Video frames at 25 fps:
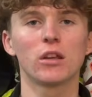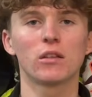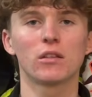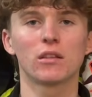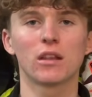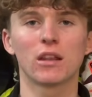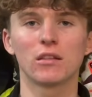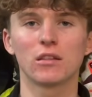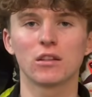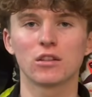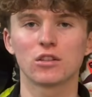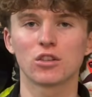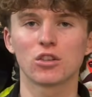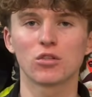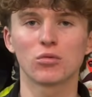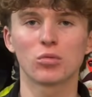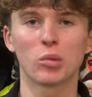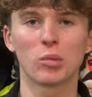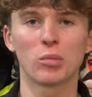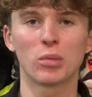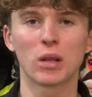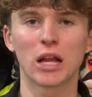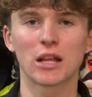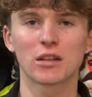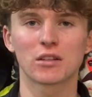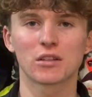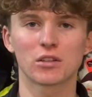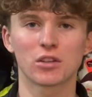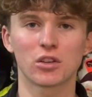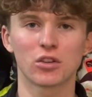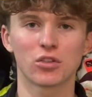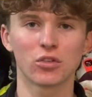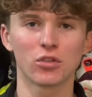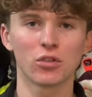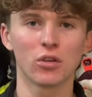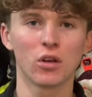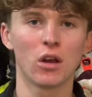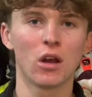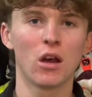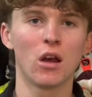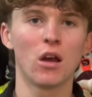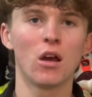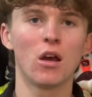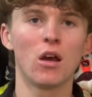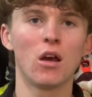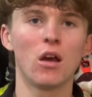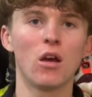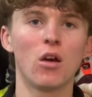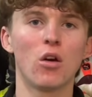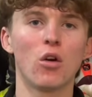than the Superblast 2,
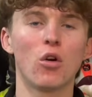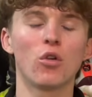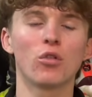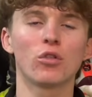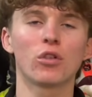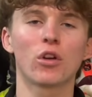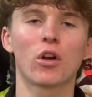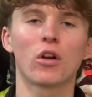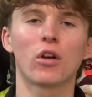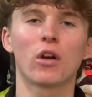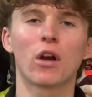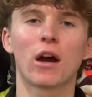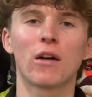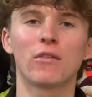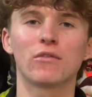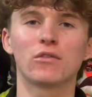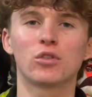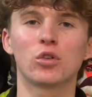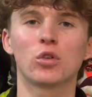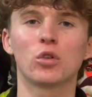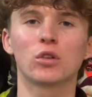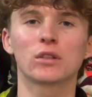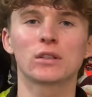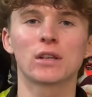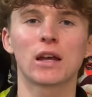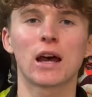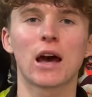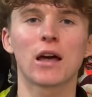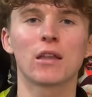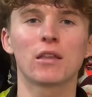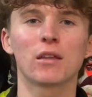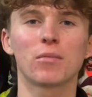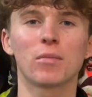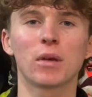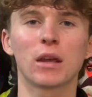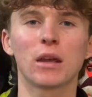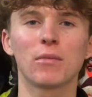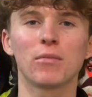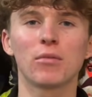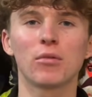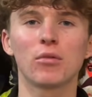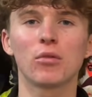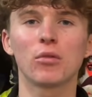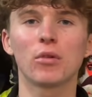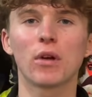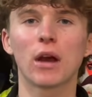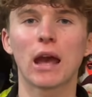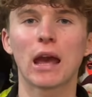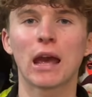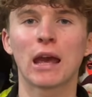although I've talked to other
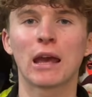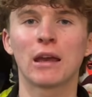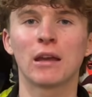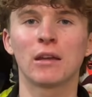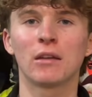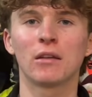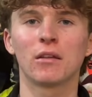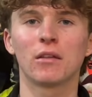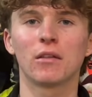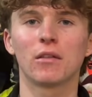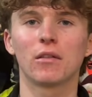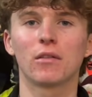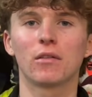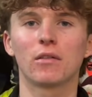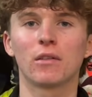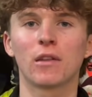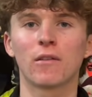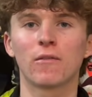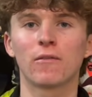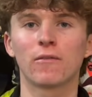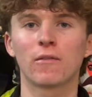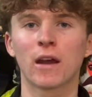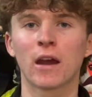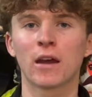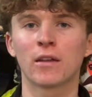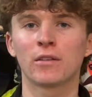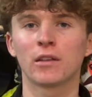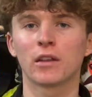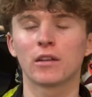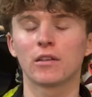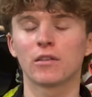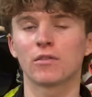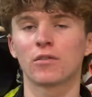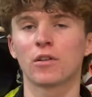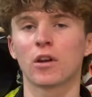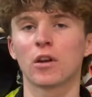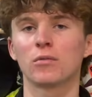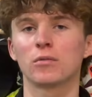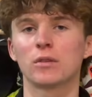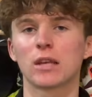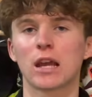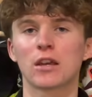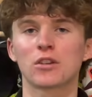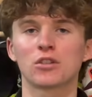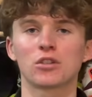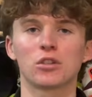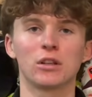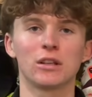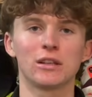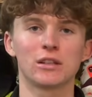people and they've found that the foam's
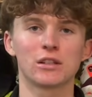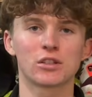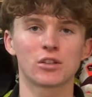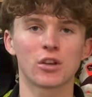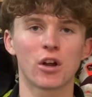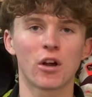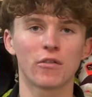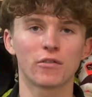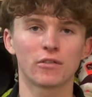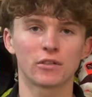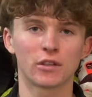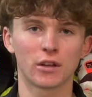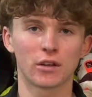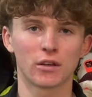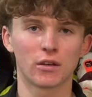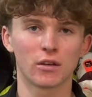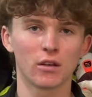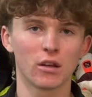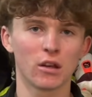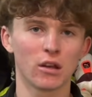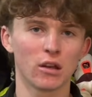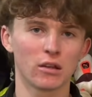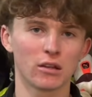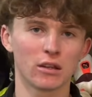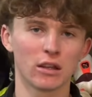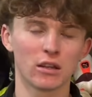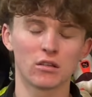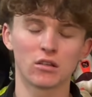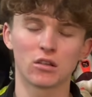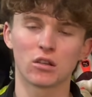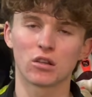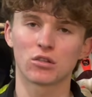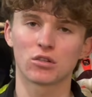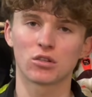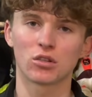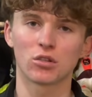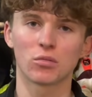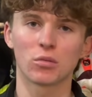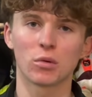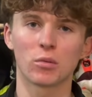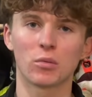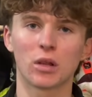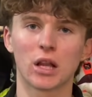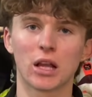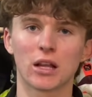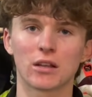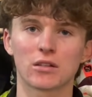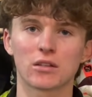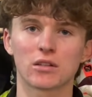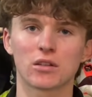actually softer than the
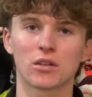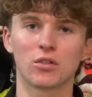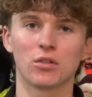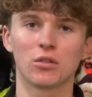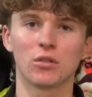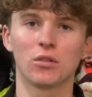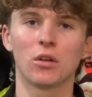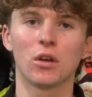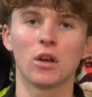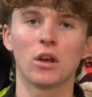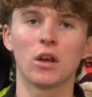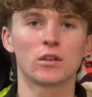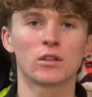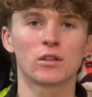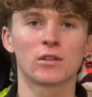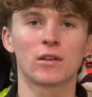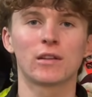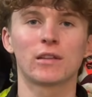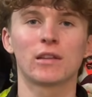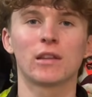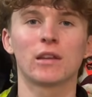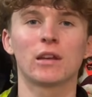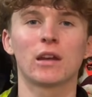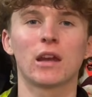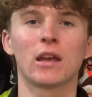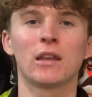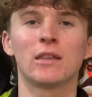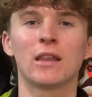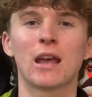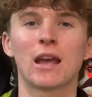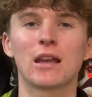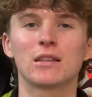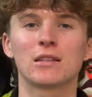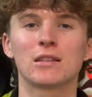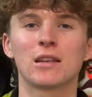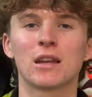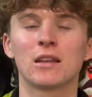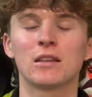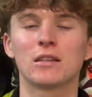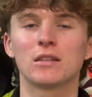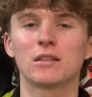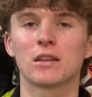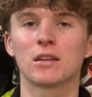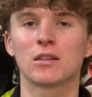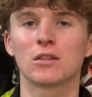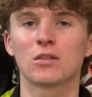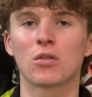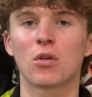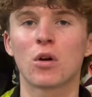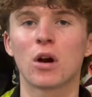Superblast 2. So I think in that sense,
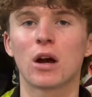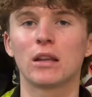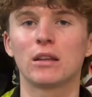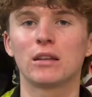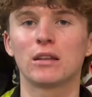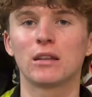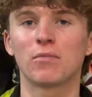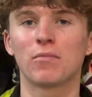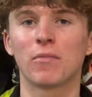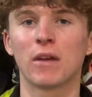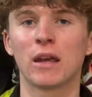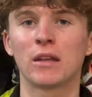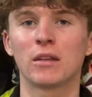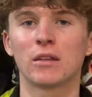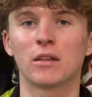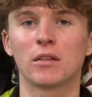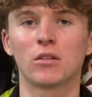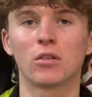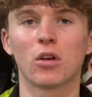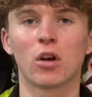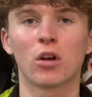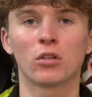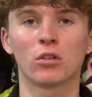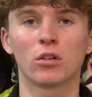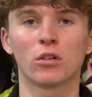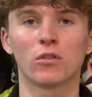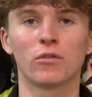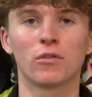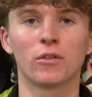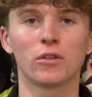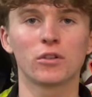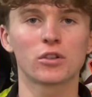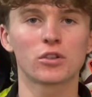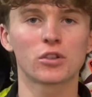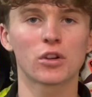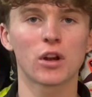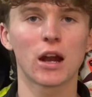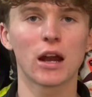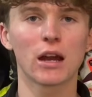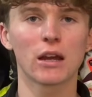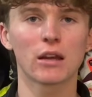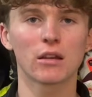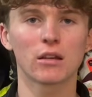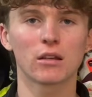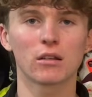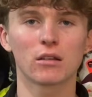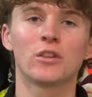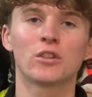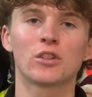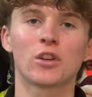it's quite dependent on your foot strike.
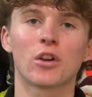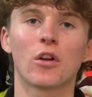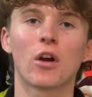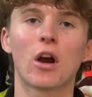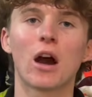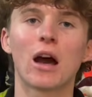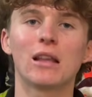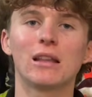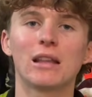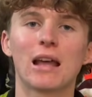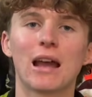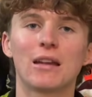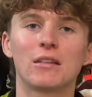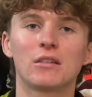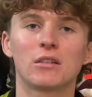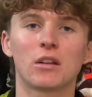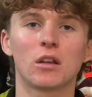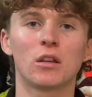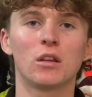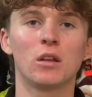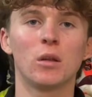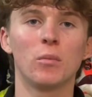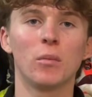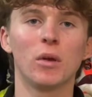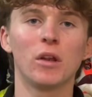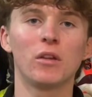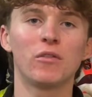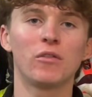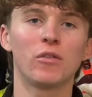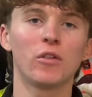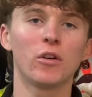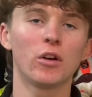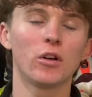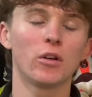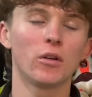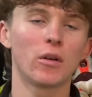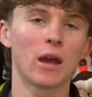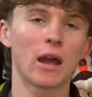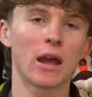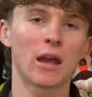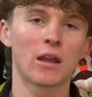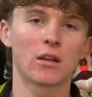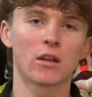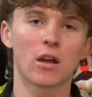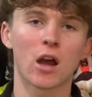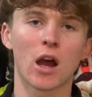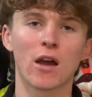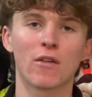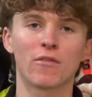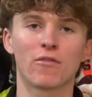So I land in the midfoot and
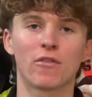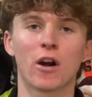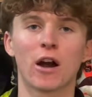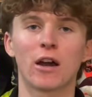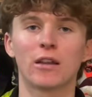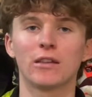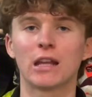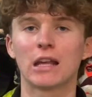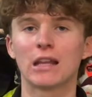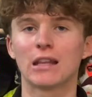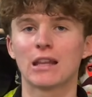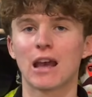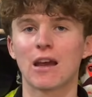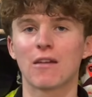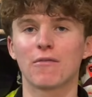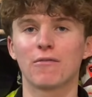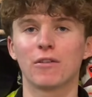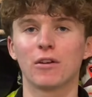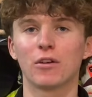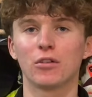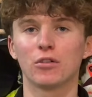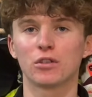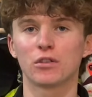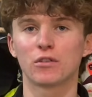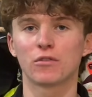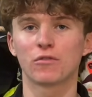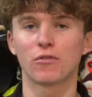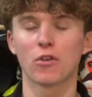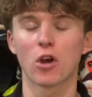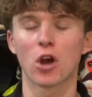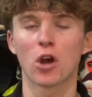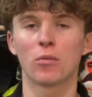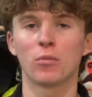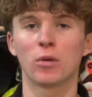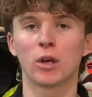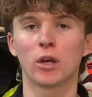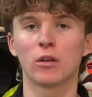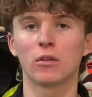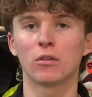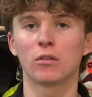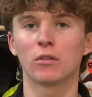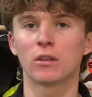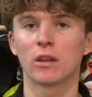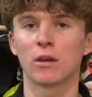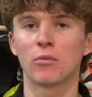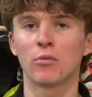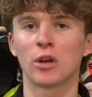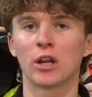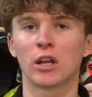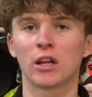I find that that feels firmer
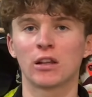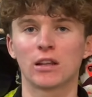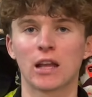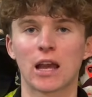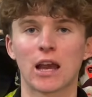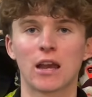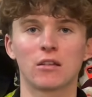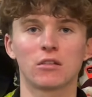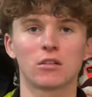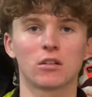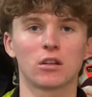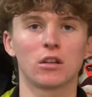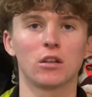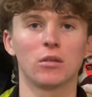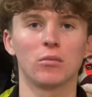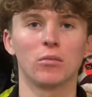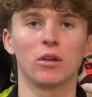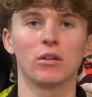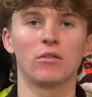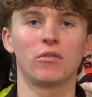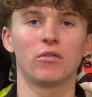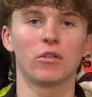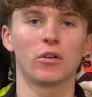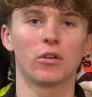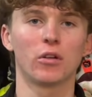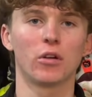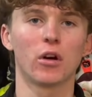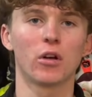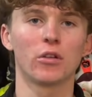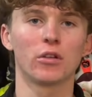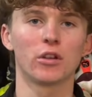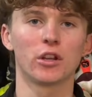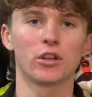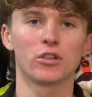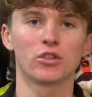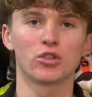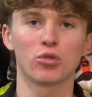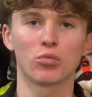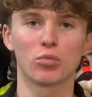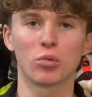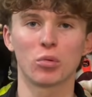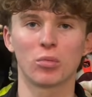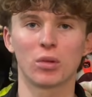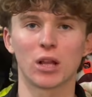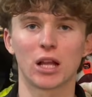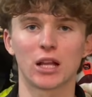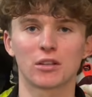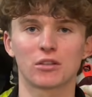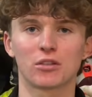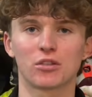than when I land in the midfoot on the
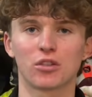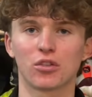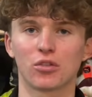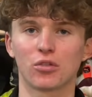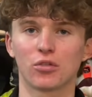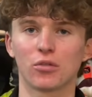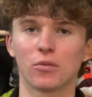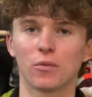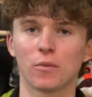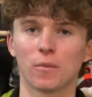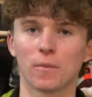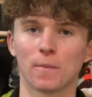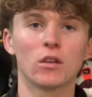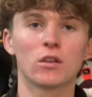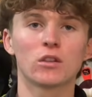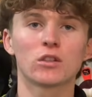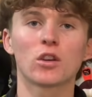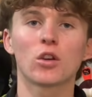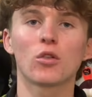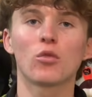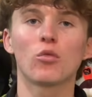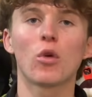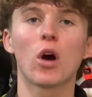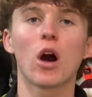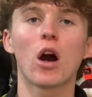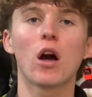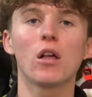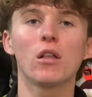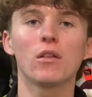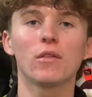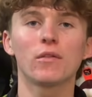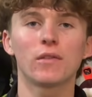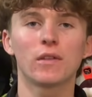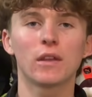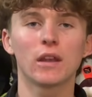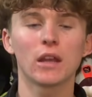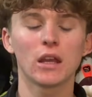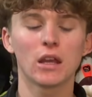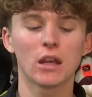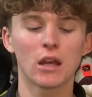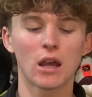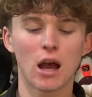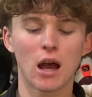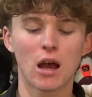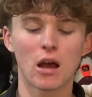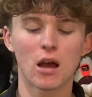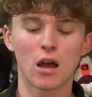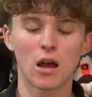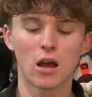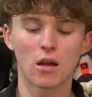Superblast 2. So while the
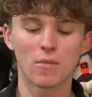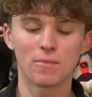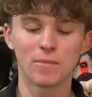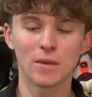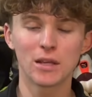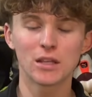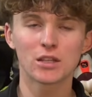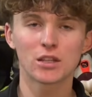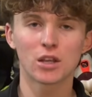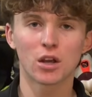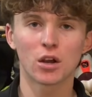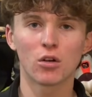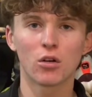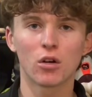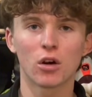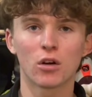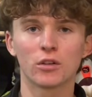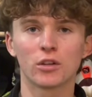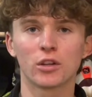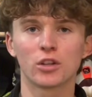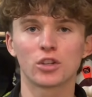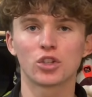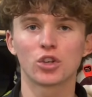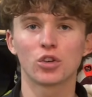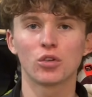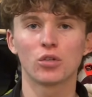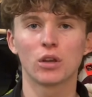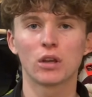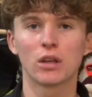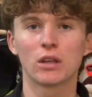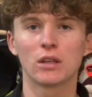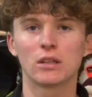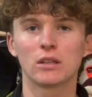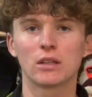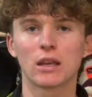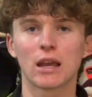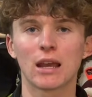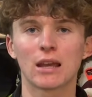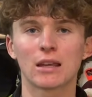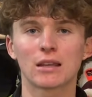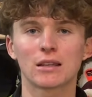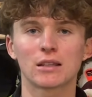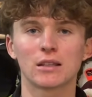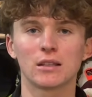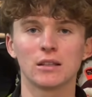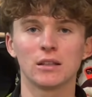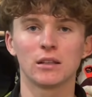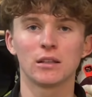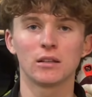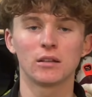midsole on the shoe is
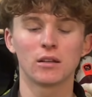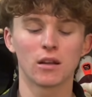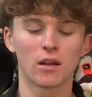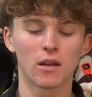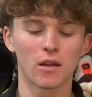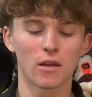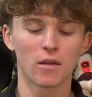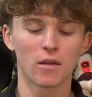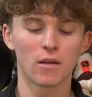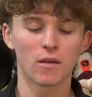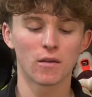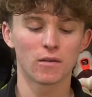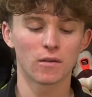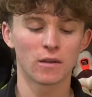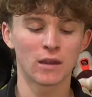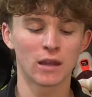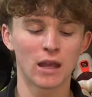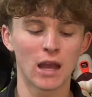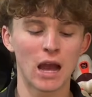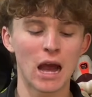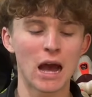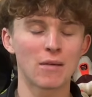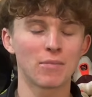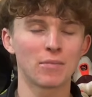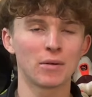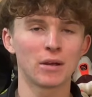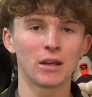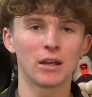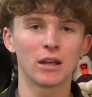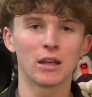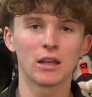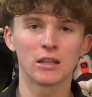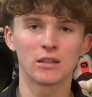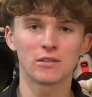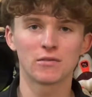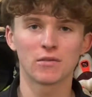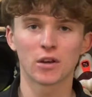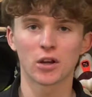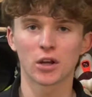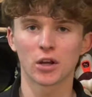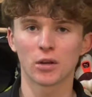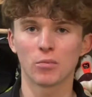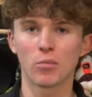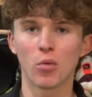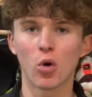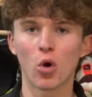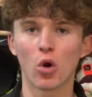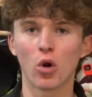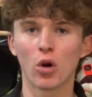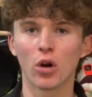excellent, the upper is very
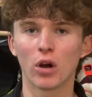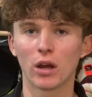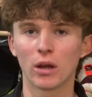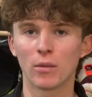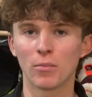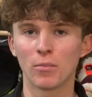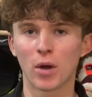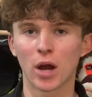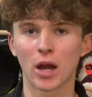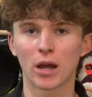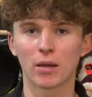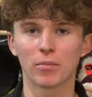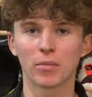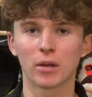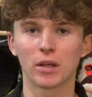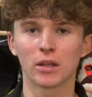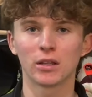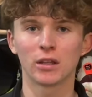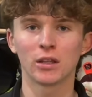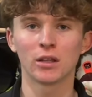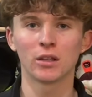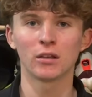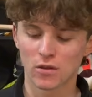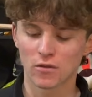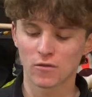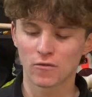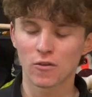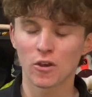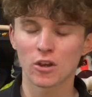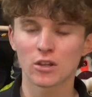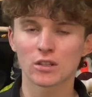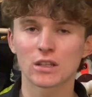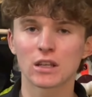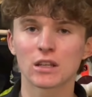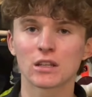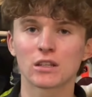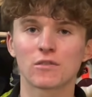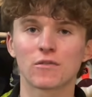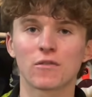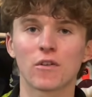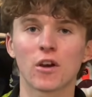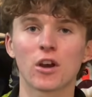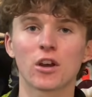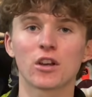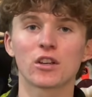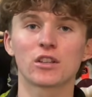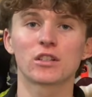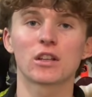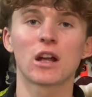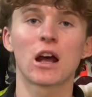poor in my opinion. First things
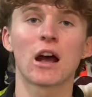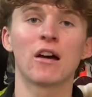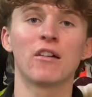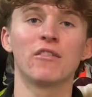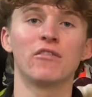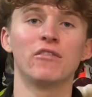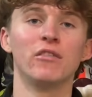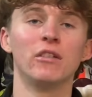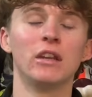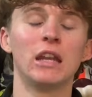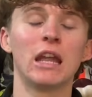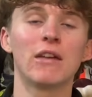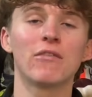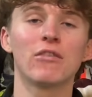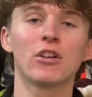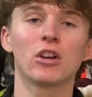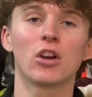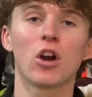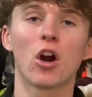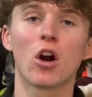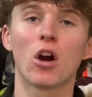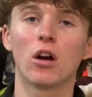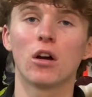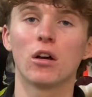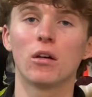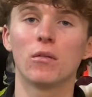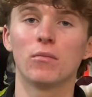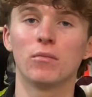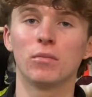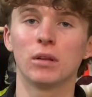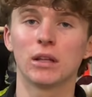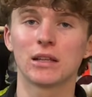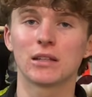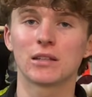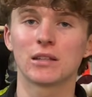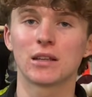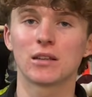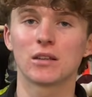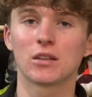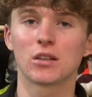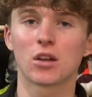first, I've never got blisters